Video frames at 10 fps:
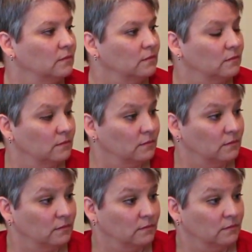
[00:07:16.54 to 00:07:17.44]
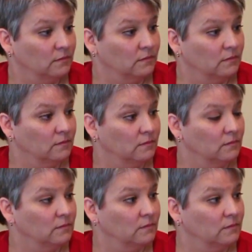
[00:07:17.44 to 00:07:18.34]

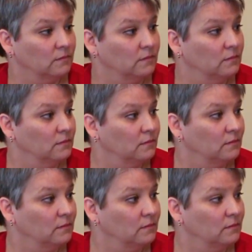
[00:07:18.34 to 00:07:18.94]
This person isn't speaking.